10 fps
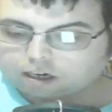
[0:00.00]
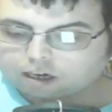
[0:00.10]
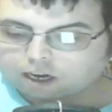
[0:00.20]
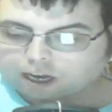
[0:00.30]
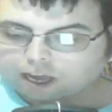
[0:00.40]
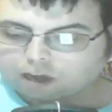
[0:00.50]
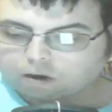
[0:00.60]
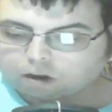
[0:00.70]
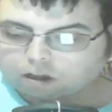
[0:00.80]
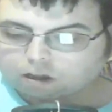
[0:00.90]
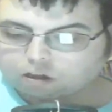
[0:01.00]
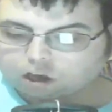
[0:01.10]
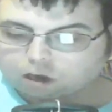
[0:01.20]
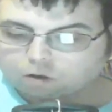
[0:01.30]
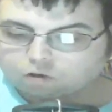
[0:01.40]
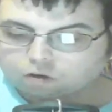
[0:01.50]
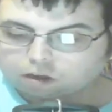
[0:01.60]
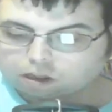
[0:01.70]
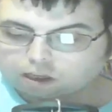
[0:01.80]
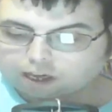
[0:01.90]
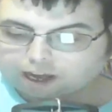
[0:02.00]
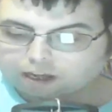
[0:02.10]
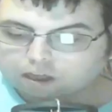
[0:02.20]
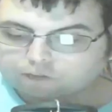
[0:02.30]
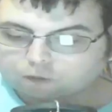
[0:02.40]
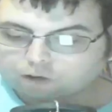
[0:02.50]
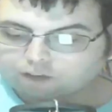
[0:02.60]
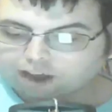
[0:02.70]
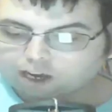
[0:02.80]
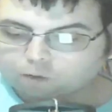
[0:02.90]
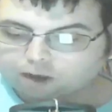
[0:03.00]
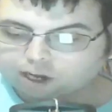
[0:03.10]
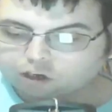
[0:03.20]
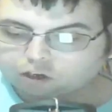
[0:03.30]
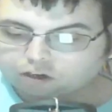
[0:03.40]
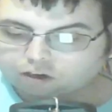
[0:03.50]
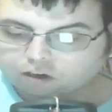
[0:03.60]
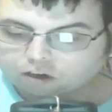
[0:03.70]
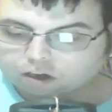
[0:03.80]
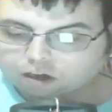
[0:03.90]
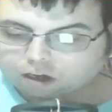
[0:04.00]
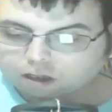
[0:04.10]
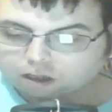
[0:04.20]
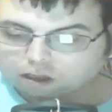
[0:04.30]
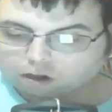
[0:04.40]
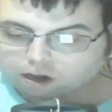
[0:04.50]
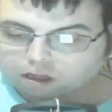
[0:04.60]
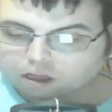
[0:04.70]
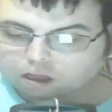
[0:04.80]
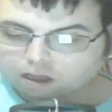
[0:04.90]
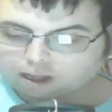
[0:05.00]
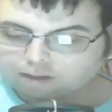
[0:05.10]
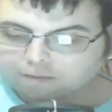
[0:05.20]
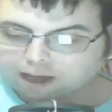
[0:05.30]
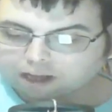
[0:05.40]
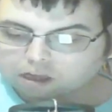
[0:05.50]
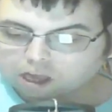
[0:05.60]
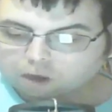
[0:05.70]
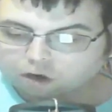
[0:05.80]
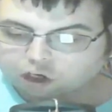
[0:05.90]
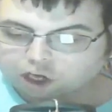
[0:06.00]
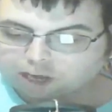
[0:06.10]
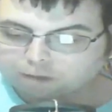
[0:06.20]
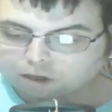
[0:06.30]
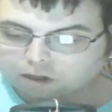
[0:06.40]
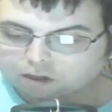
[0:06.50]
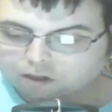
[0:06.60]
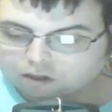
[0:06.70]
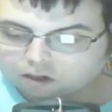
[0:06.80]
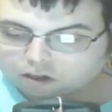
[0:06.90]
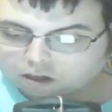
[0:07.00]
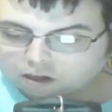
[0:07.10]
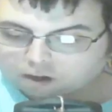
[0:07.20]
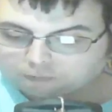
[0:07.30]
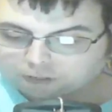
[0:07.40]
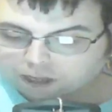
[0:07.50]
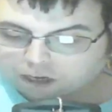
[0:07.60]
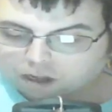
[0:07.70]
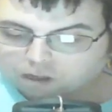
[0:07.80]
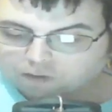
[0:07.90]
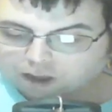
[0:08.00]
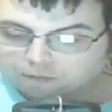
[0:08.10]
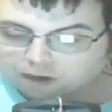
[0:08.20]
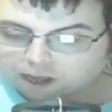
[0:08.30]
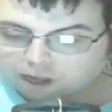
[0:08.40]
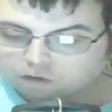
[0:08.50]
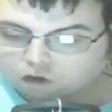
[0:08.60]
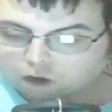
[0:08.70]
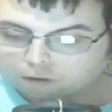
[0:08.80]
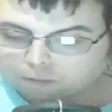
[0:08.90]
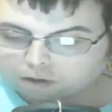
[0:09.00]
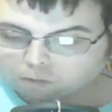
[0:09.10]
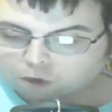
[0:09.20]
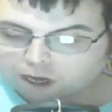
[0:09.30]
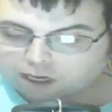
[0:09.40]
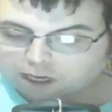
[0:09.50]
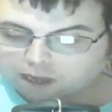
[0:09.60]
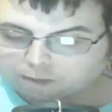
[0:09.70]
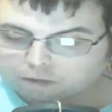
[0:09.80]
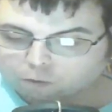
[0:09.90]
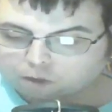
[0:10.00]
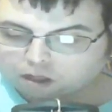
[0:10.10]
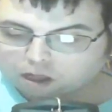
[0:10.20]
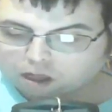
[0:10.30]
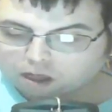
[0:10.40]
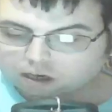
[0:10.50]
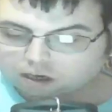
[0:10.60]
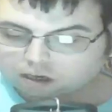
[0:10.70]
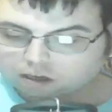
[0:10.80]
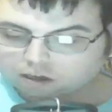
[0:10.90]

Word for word: Nakayoka's children selected for evacuation decides to sneak back to Hiroshima and his family has trouble persuading him to return